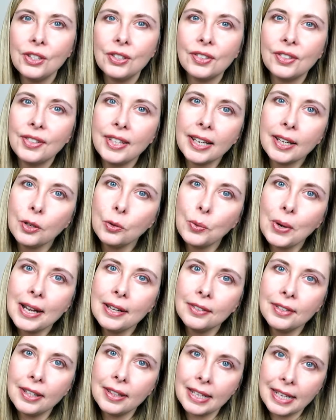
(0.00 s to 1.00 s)
Stick
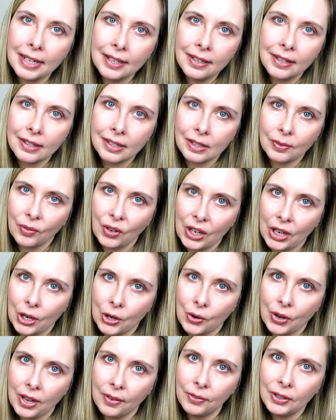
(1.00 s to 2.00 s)
around to the end of this
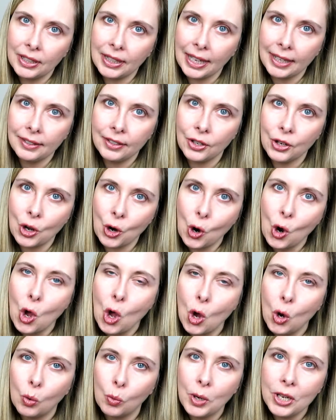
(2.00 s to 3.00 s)
video if you'd like to know
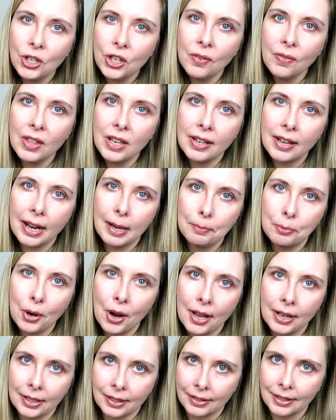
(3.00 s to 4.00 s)
which of the 9
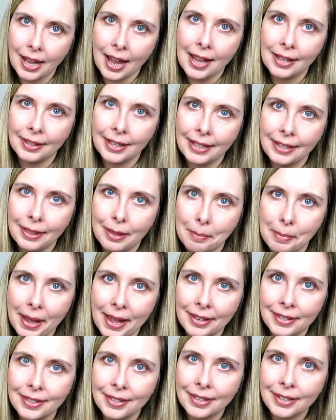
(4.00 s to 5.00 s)
products I like the
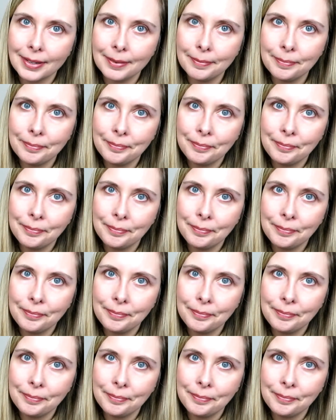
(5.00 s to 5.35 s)
best.